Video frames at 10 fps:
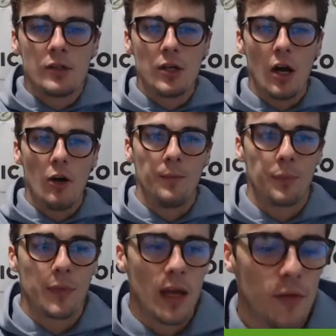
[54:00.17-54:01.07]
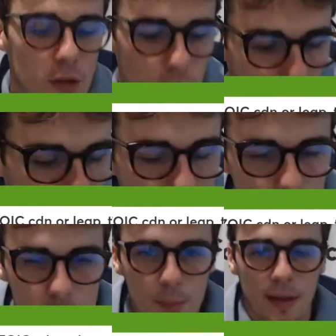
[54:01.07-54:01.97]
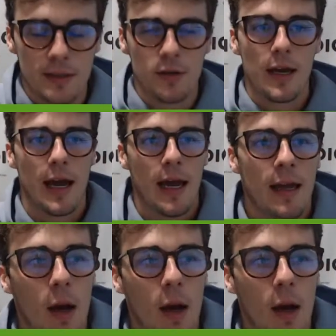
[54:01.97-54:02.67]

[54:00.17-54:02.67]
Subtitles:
So if you don't use Leap, that's okay.